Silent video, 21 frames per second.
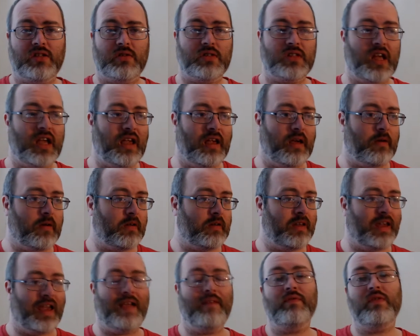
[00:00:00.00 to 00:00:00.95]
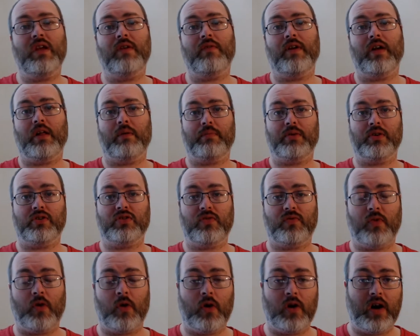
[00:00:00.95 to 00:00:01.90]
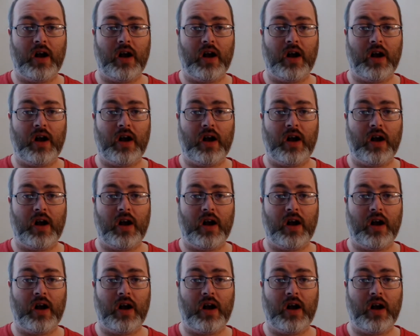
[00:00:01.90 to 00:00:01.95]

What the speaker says: Take game developers for